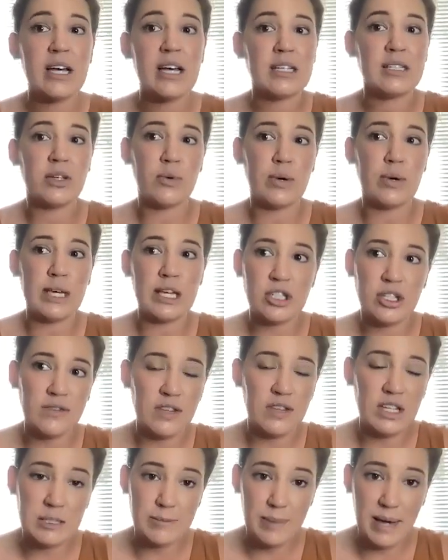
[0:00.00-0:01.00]
So each of
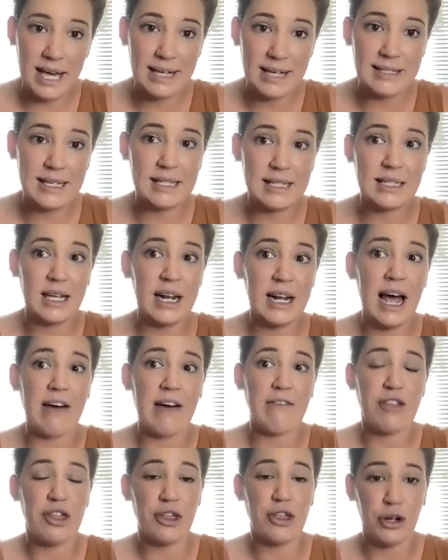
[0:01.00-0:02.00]
these banks is going to
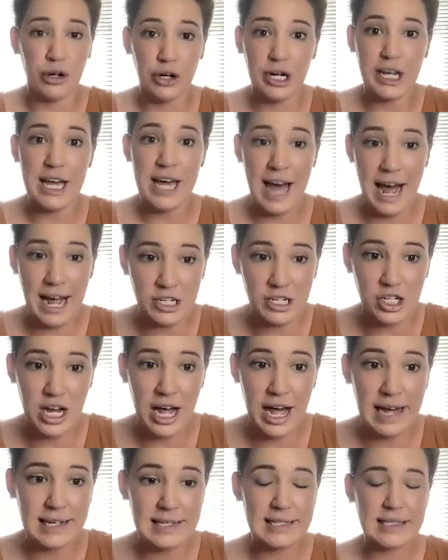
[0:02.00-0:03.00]
have 30
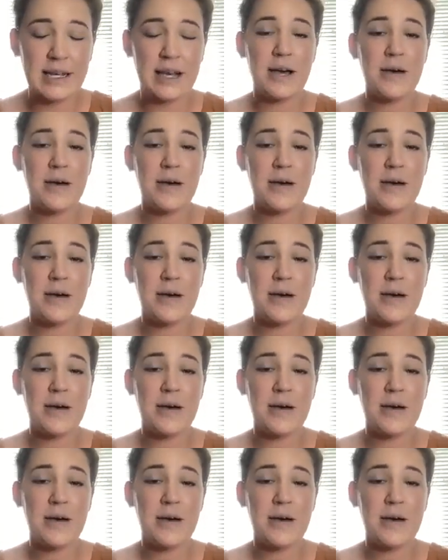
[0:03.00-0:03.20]
hashtags.